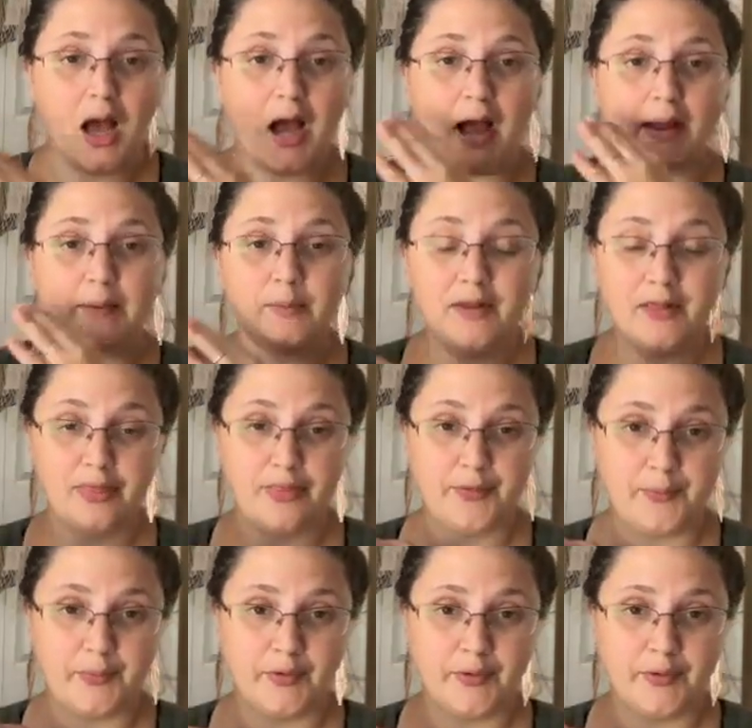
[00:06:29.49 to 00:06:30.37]
I went
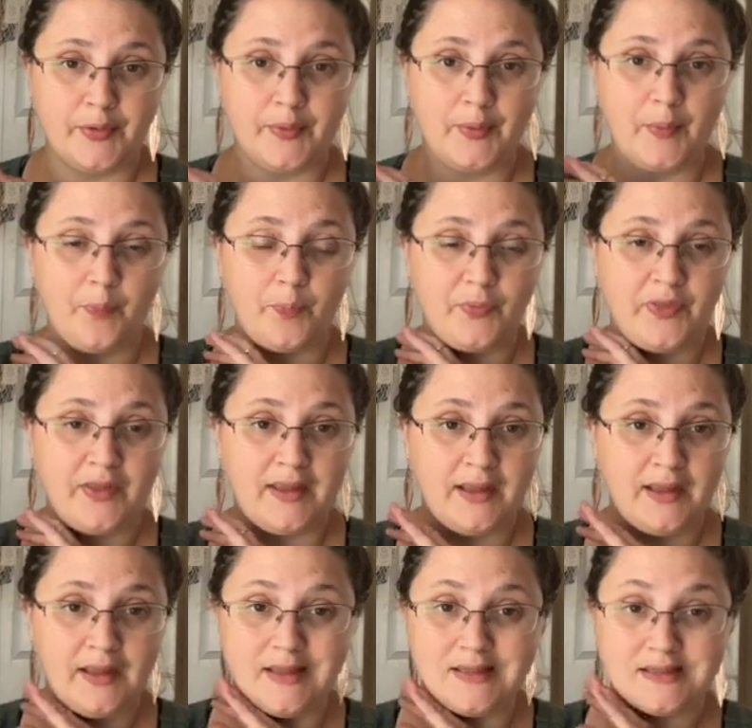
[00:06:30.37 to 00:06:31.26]
through
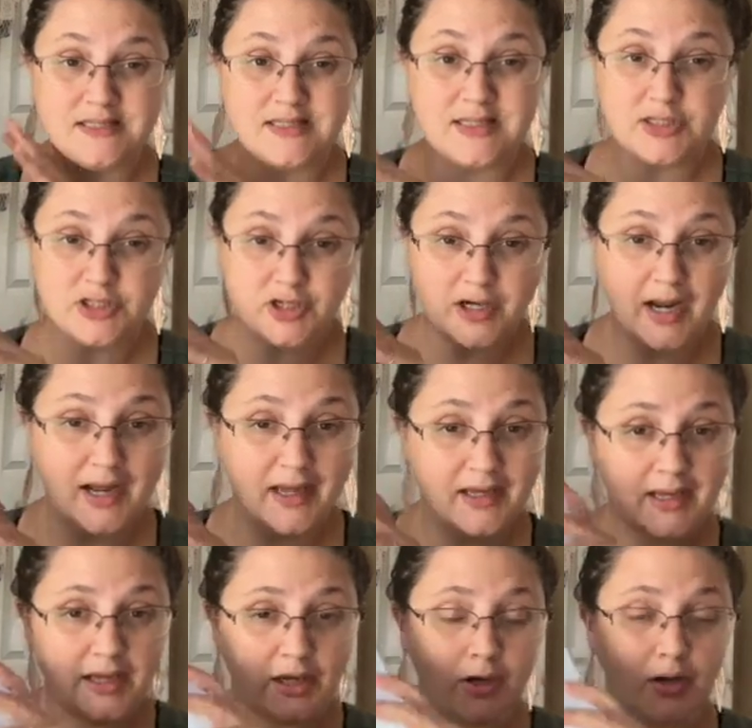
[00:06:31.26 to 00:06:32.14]
the teacher guide
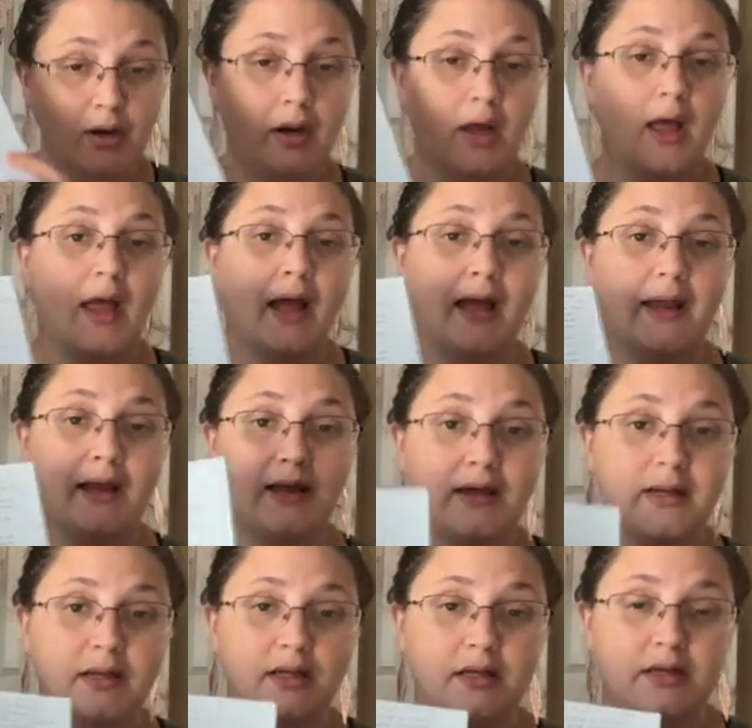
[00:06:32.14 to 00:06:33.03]
here
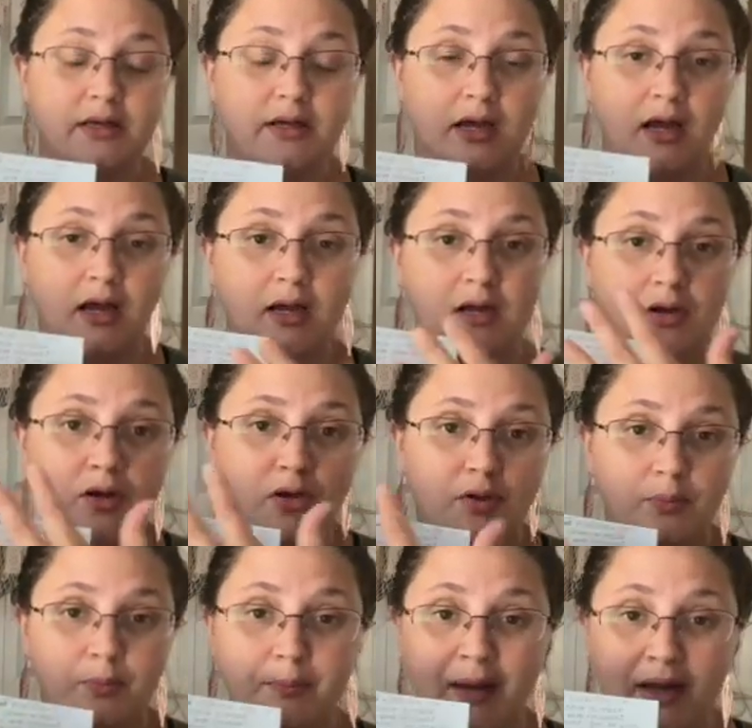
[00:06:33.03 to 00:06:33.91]
and
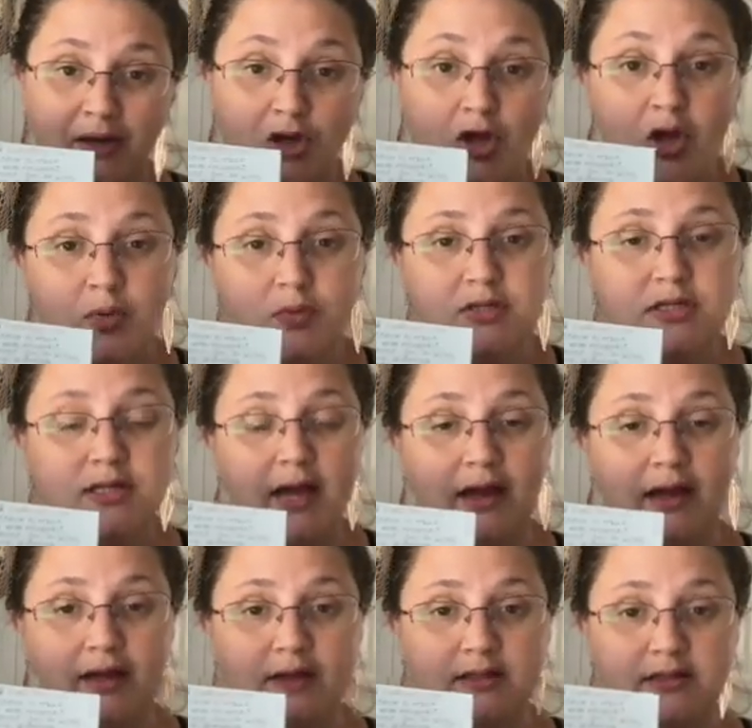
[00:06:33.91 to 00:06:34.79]
made notes
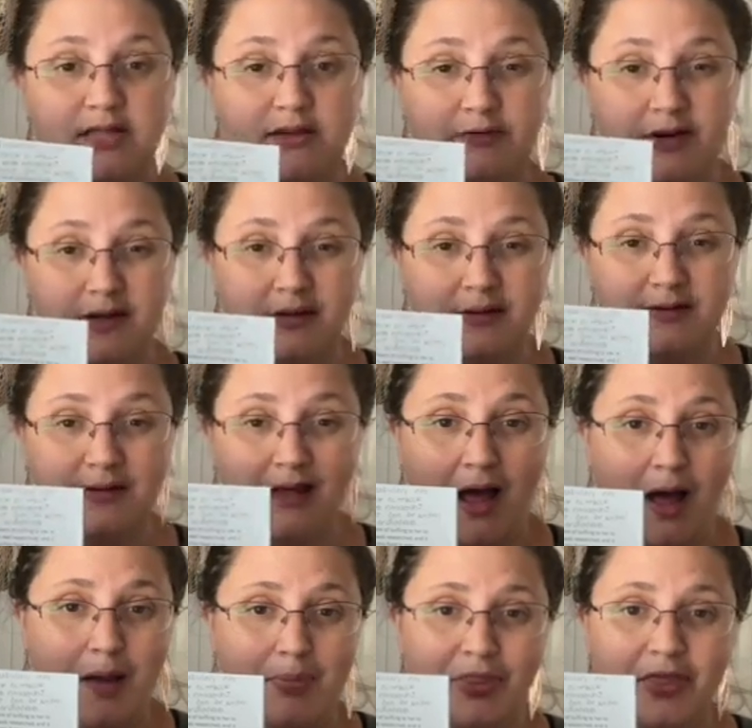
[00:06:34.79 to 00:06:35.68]
and different
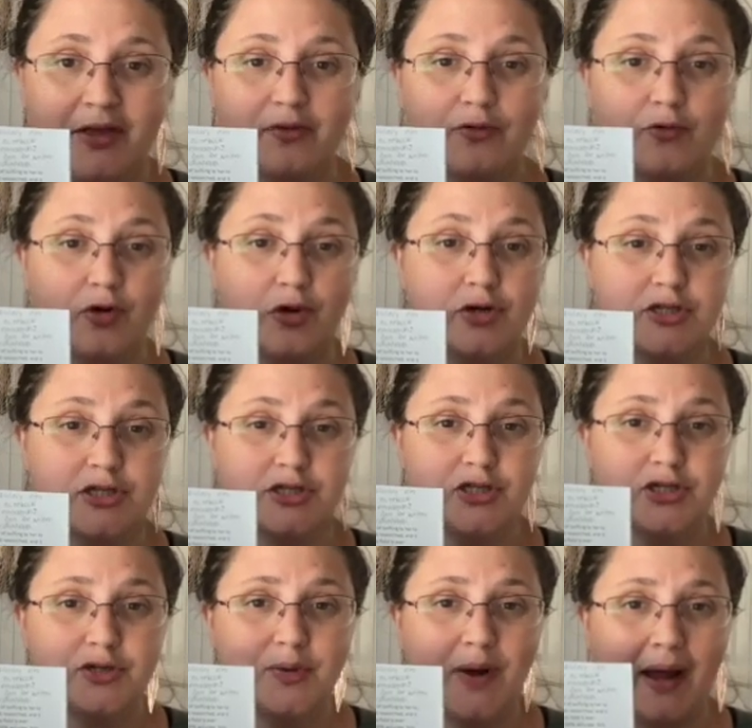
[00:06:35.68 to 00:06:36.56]
um, things for her to
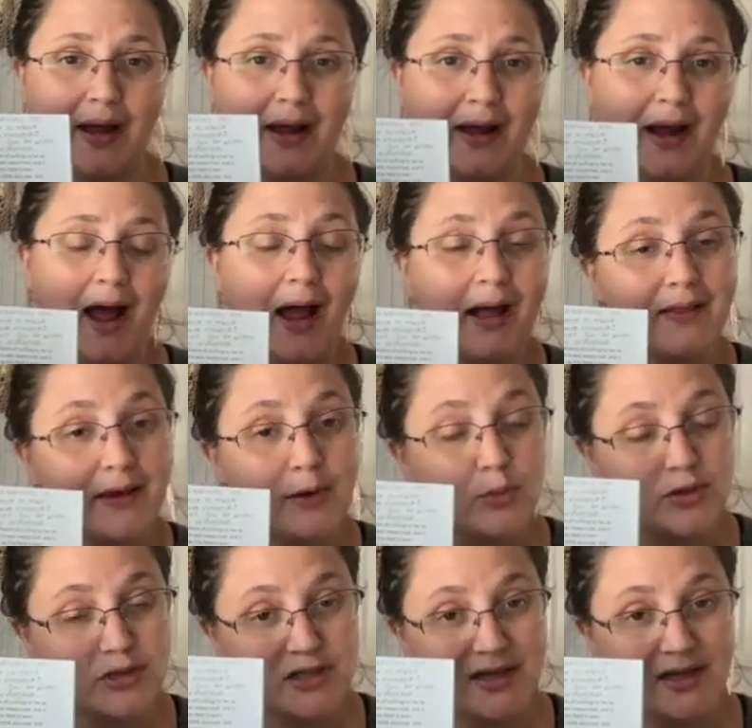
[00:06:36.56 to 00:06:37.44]
do. I highlight
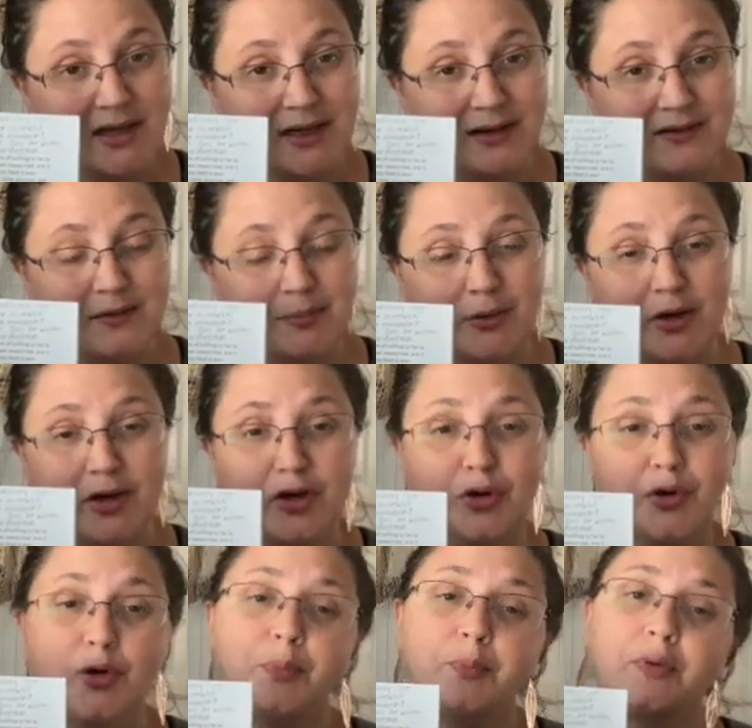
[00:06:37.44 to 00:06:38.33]
what she needs to put in
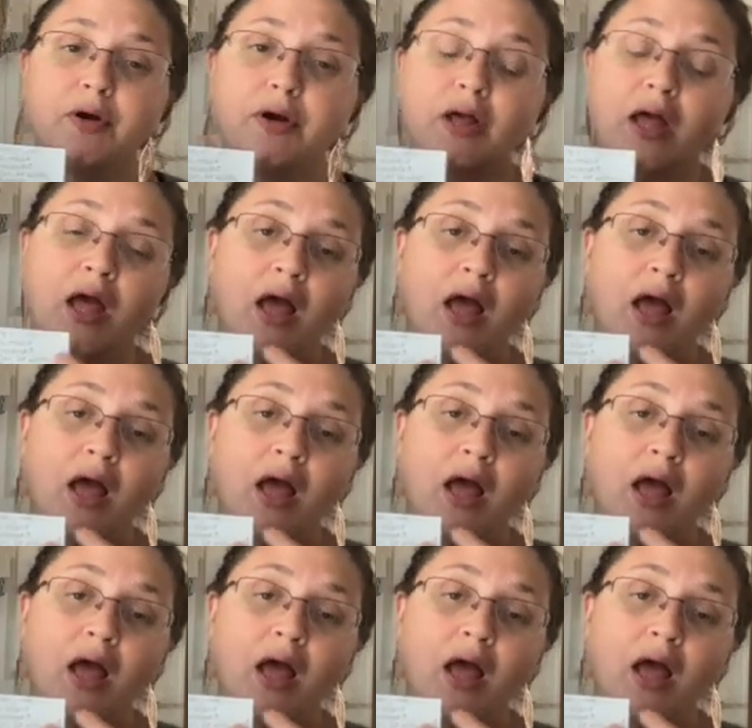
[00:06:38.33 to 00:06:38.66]
her notebook.